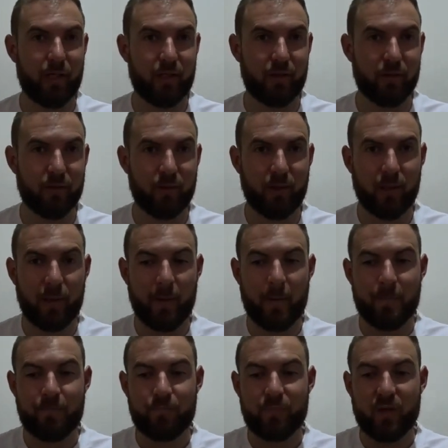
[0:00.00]
You're
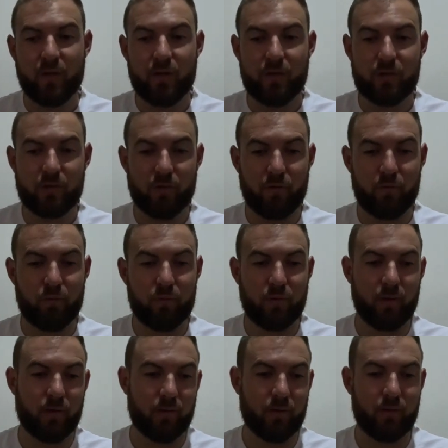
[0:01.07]
sort of
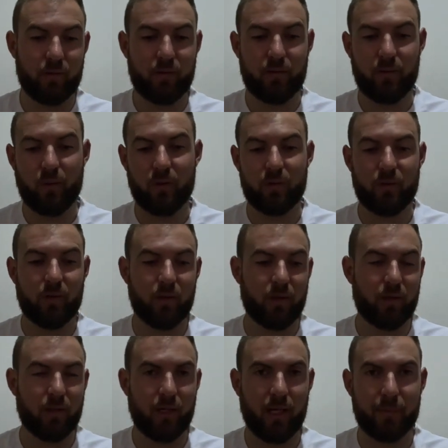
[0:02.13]
not
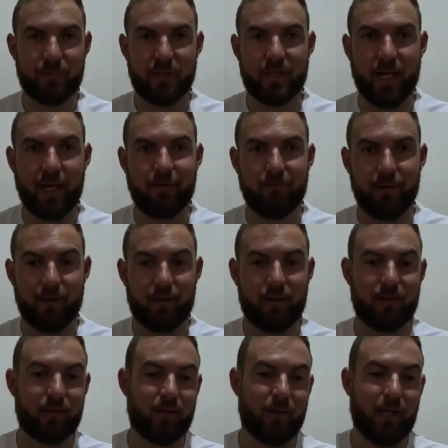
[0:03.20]
up to date
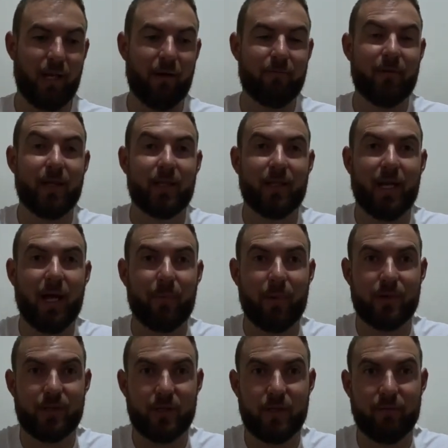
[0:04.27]
with everything that
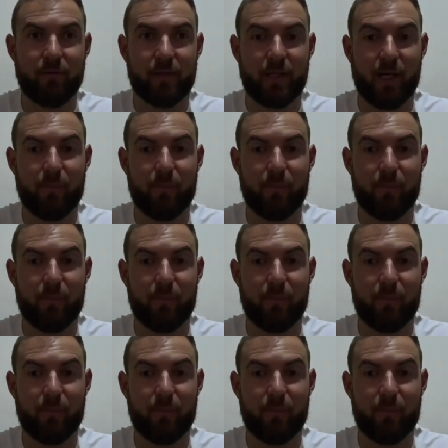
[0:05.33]
happens in different